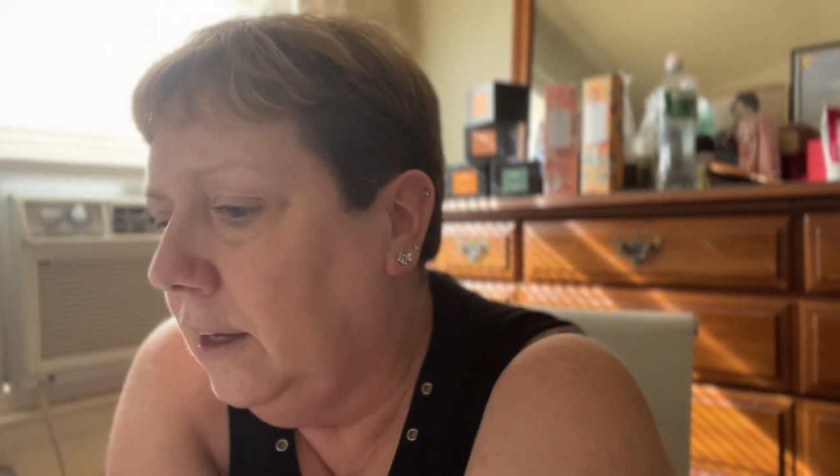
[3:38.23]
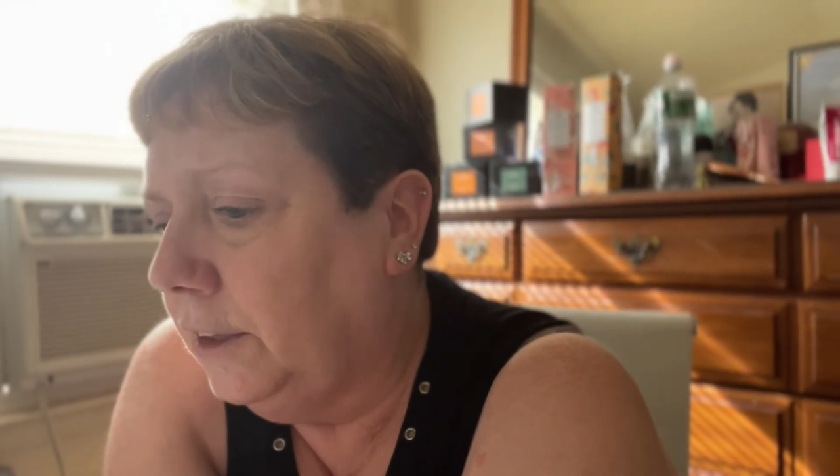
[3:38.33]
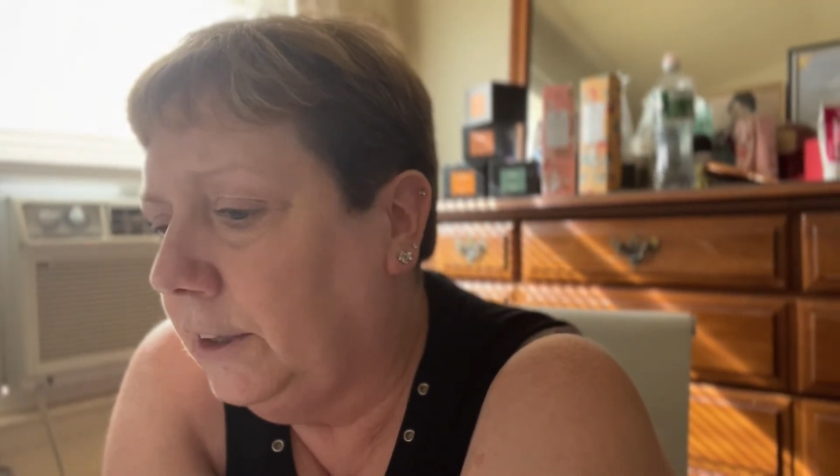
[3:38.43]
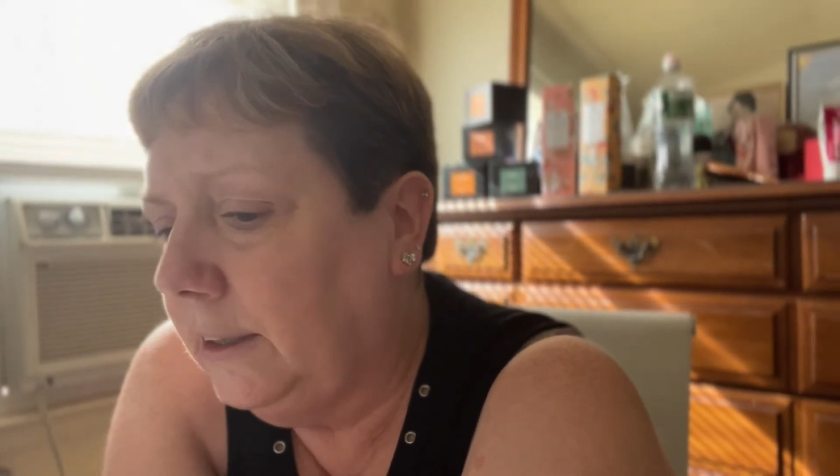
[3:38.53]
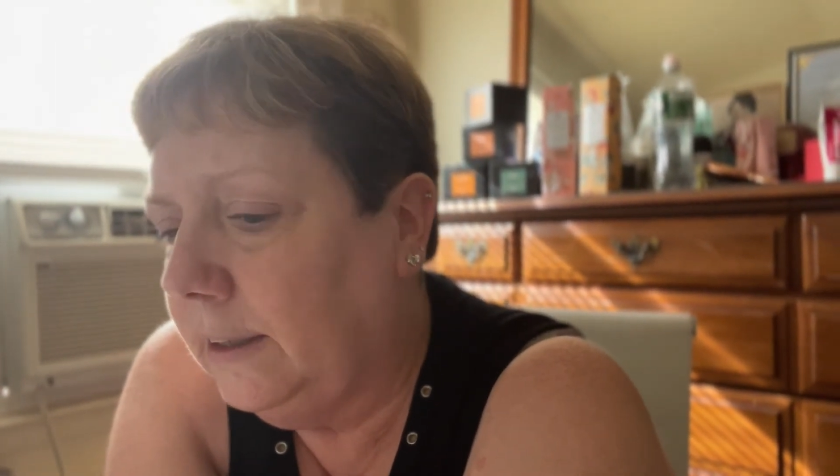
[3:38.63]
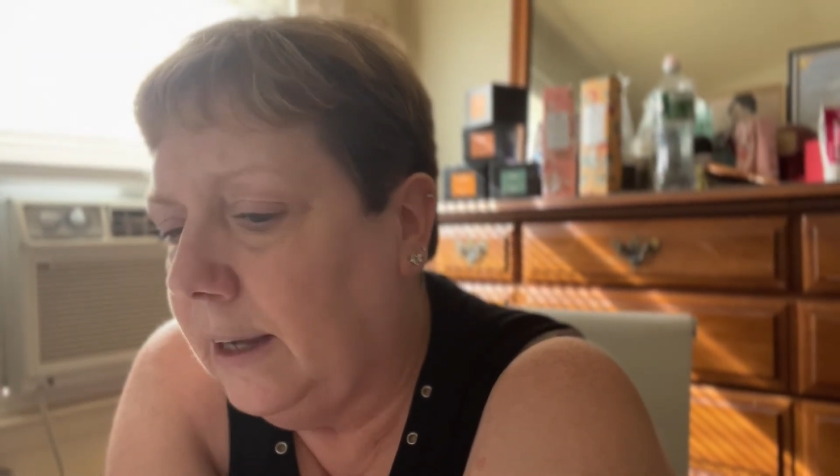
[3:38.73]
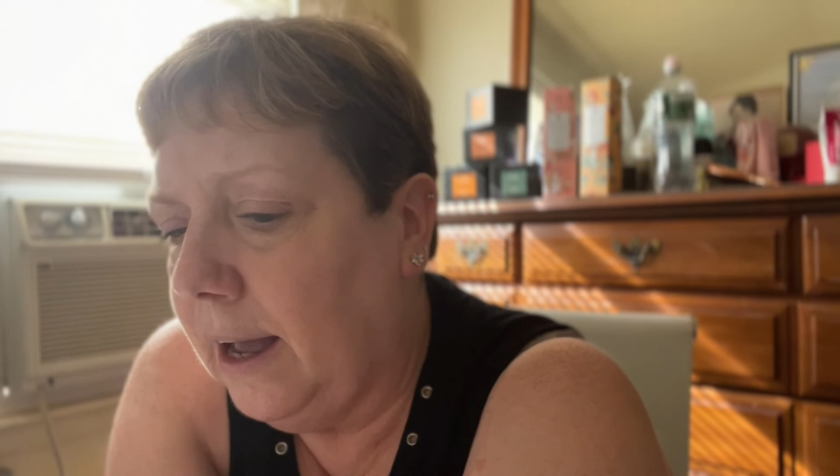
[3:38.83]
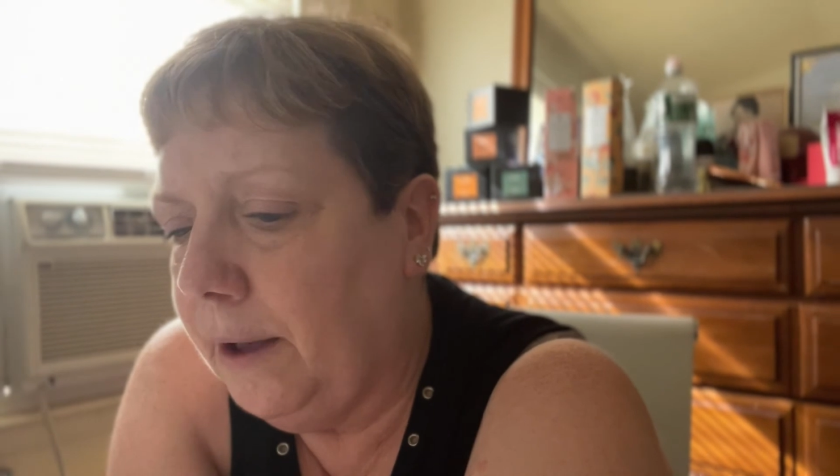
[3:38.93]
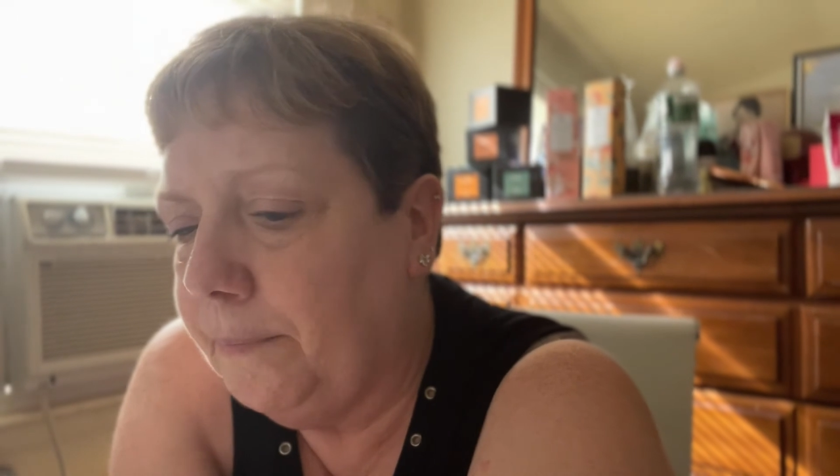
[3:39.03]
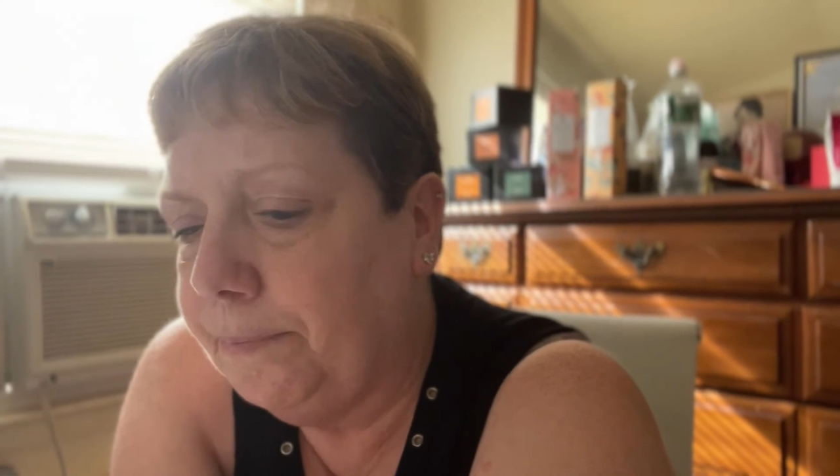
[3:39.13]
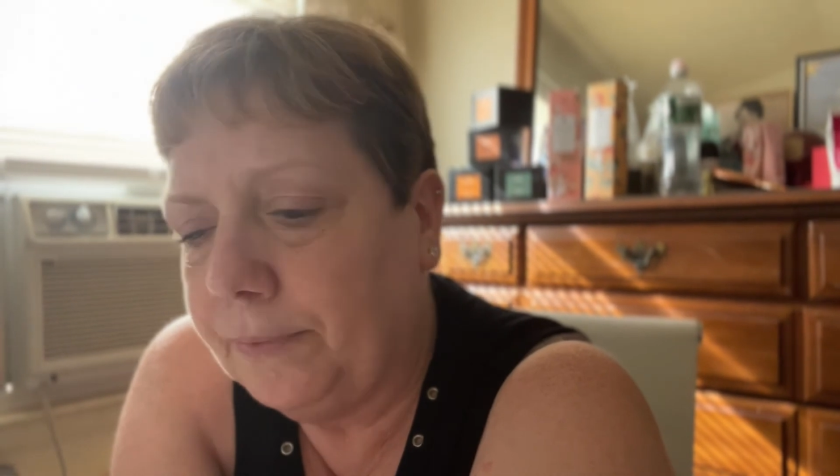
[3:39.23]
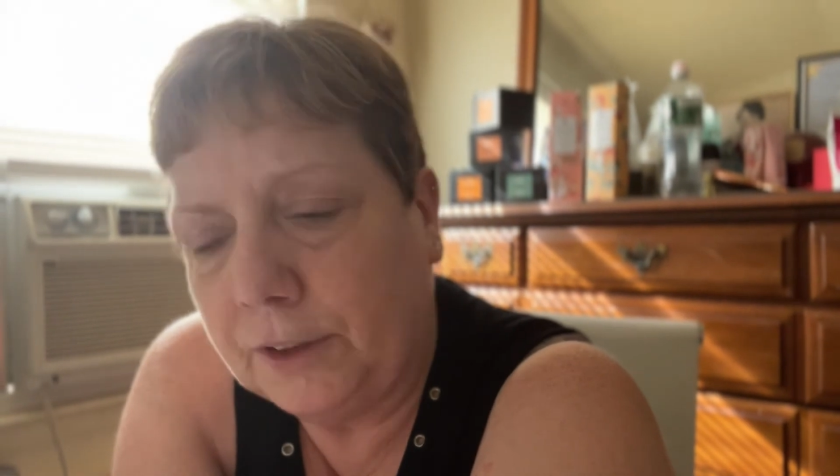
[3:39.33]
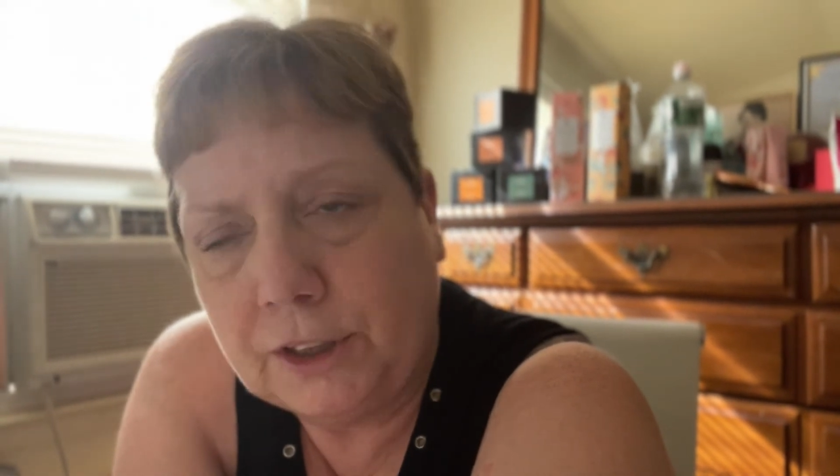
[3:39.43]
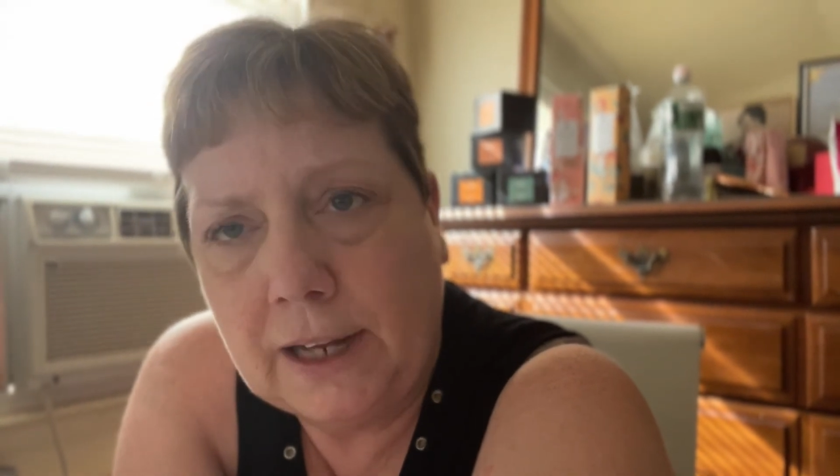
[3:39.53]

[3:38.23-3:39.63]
She um, she